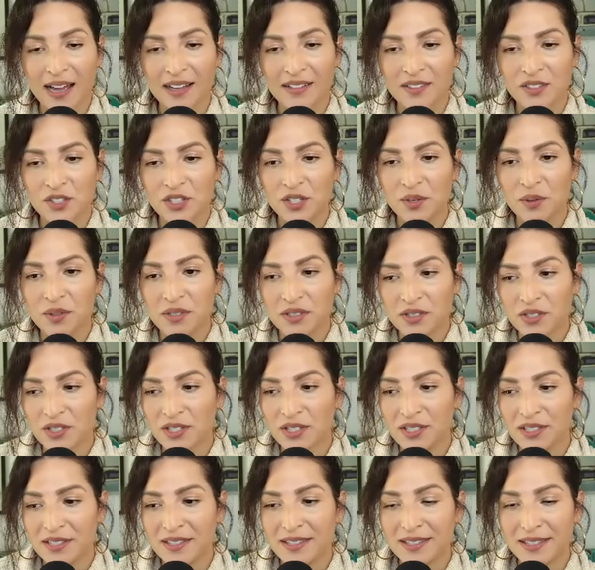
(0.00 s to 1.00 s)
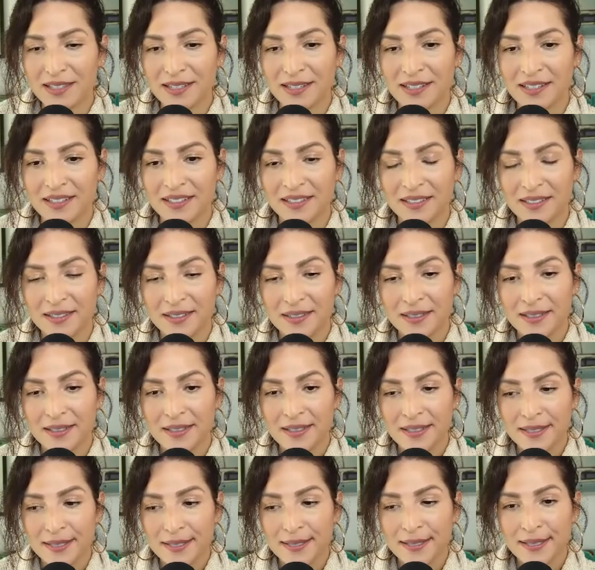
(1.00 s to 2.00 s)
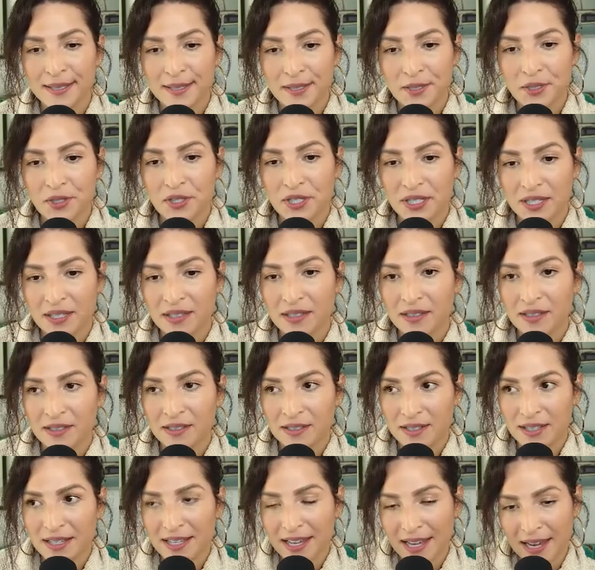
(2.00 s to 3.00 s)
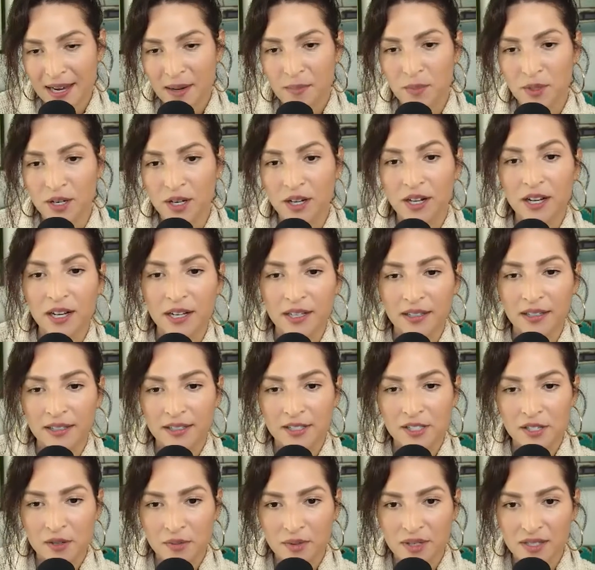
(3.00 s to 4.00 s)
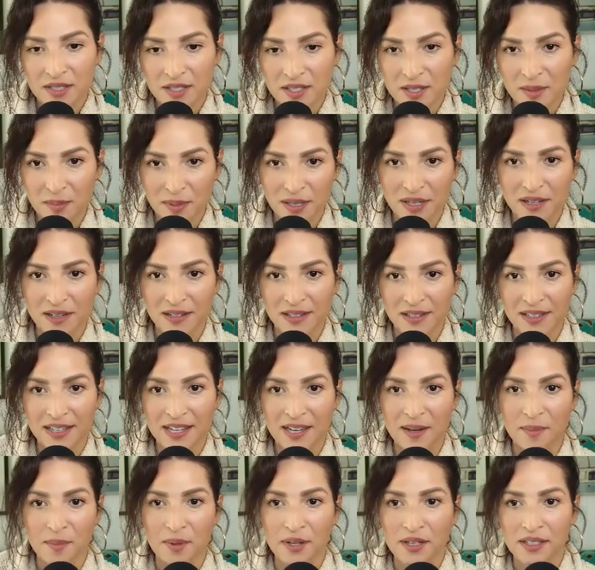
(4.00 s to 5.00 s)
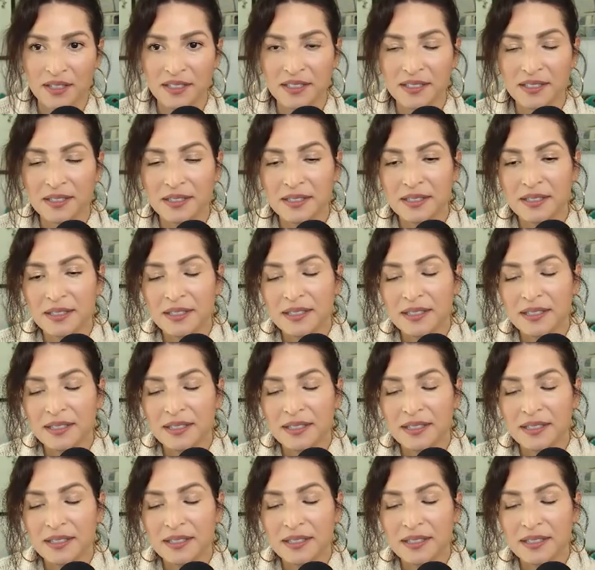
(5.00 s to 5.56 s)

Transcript: she only when we the, start recording. Yeah, she is the camera hog. She wants yeah. to be on camera. She